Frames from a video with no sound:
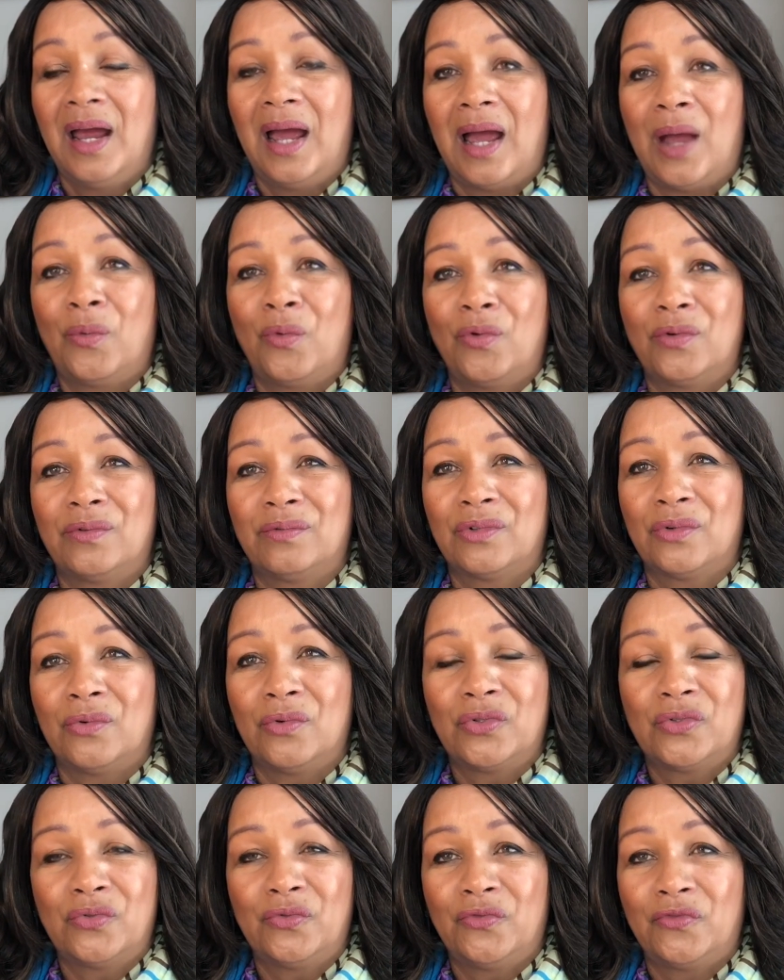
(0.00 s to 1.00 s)
I won't go
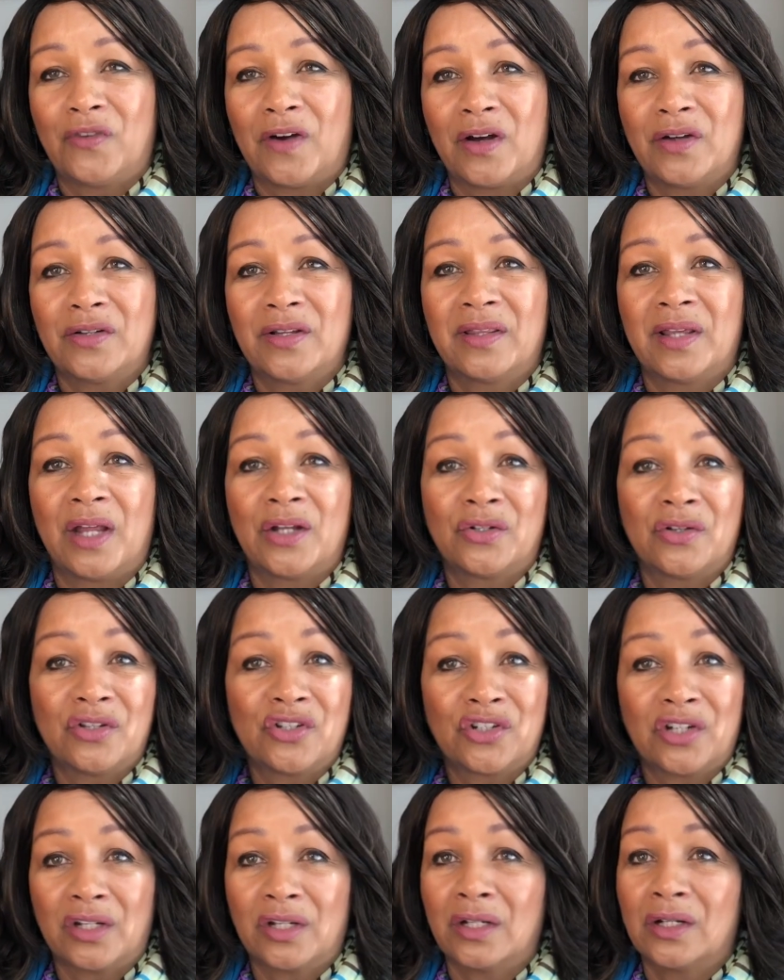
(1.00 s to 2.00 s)
too far into that. Just
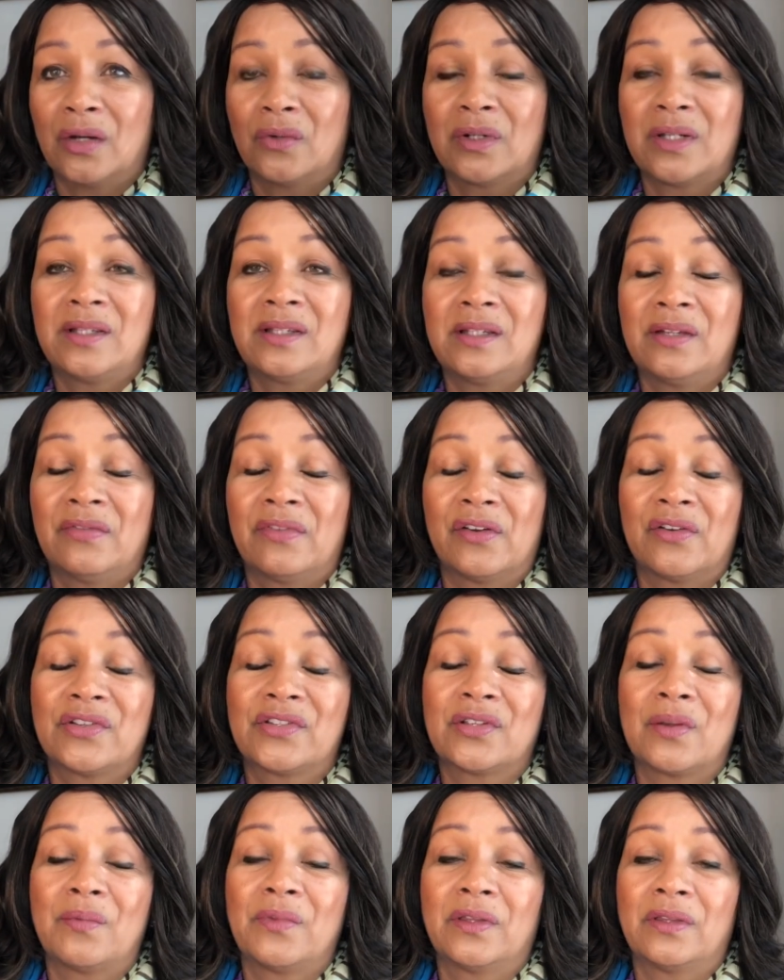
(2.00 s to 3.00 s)
check it out and see if there's
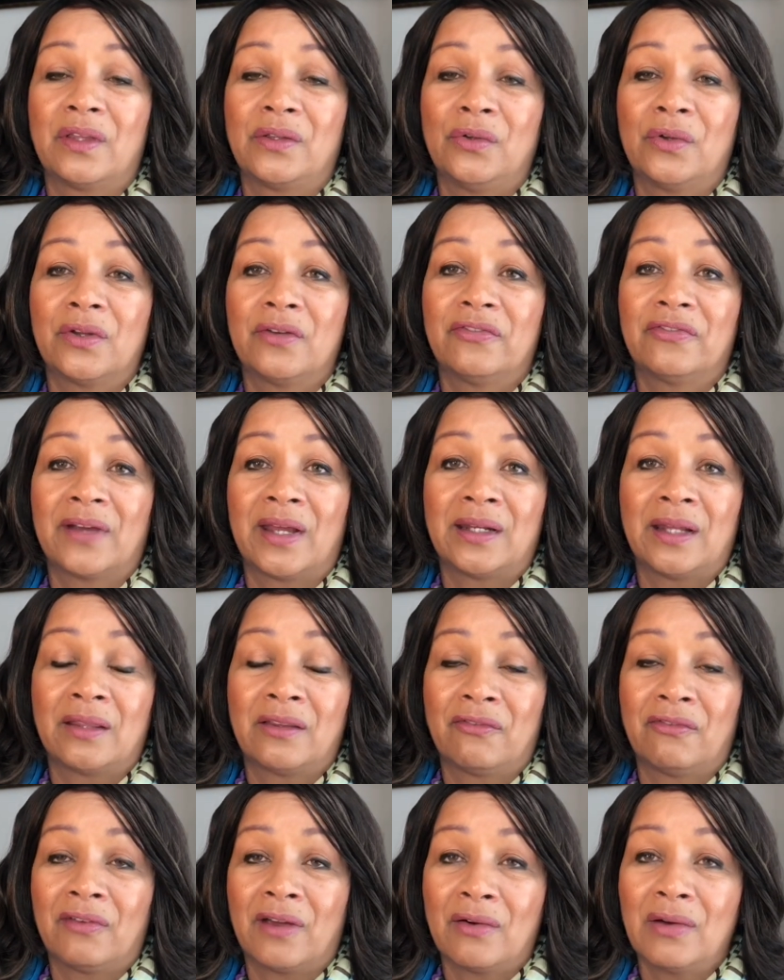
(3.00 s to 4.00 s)
something that you can find. At the
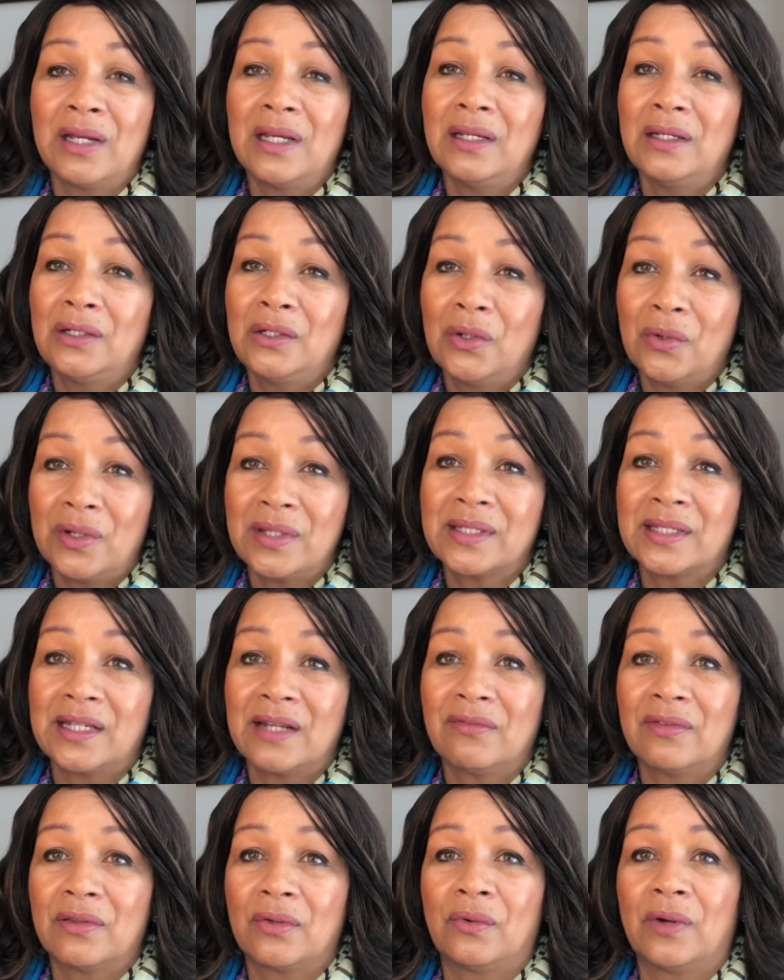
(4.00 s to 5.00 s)
very lowest
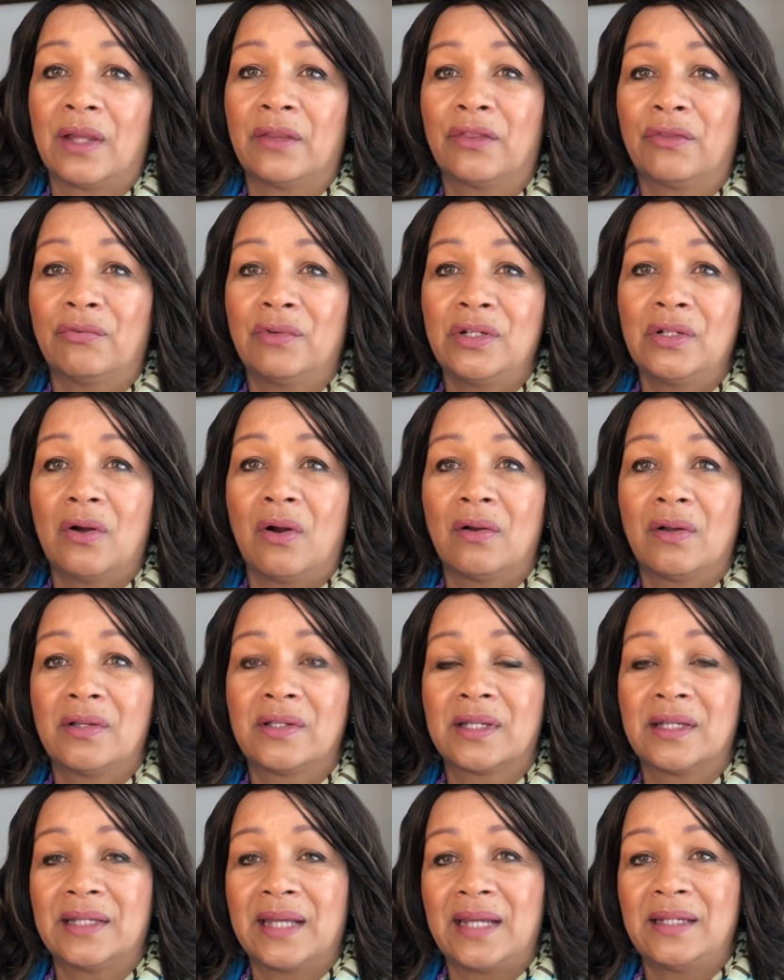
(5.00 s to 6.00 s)
level, though, at
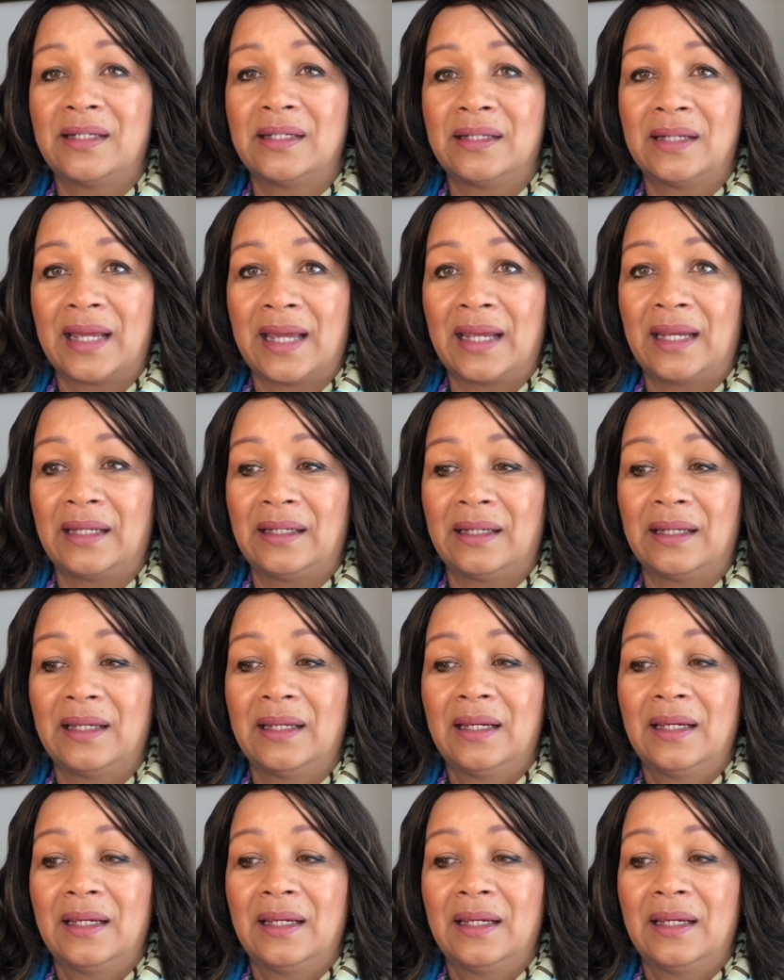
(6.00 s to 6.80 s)
$3.99